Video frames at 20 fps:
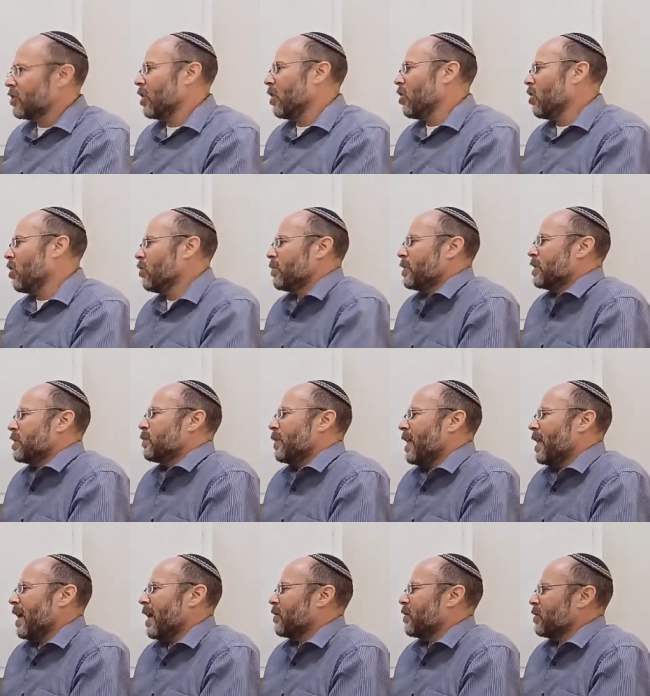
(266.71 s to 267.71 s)
Shachor means
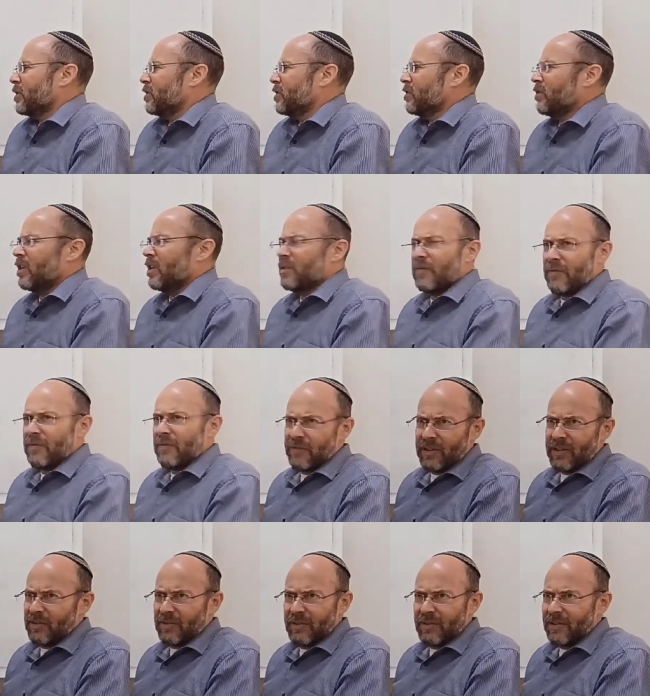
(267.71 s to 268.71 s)
black, which doesn't
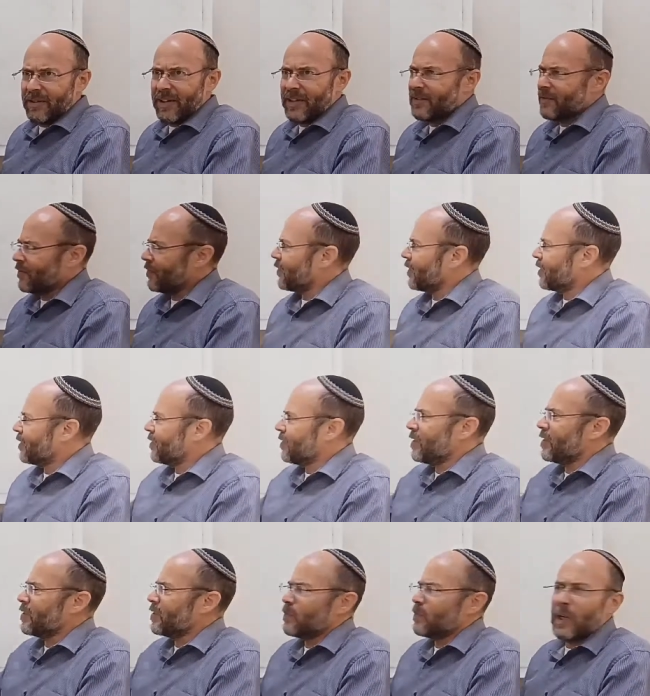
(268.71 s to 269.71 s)
fit
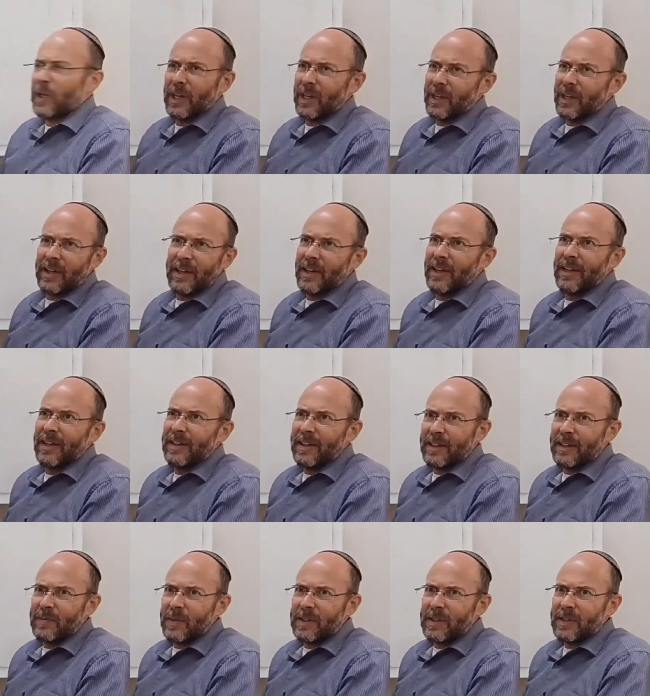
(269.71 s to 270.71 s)
this meaning.
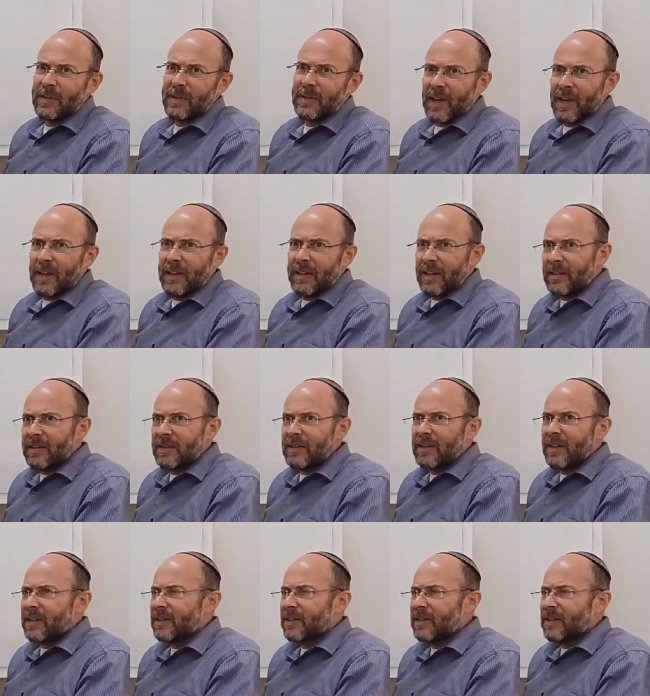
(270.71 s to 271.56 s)
This means this.